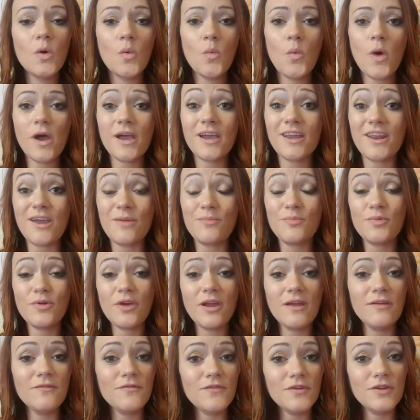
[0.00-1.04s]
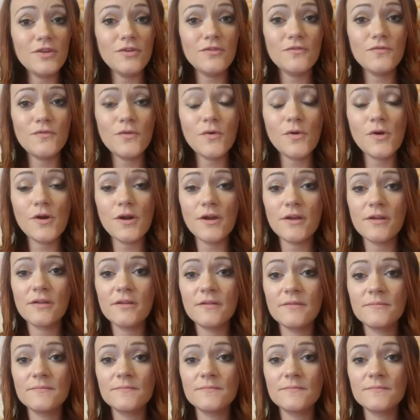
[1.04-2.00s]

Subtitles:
What can I pray for you for?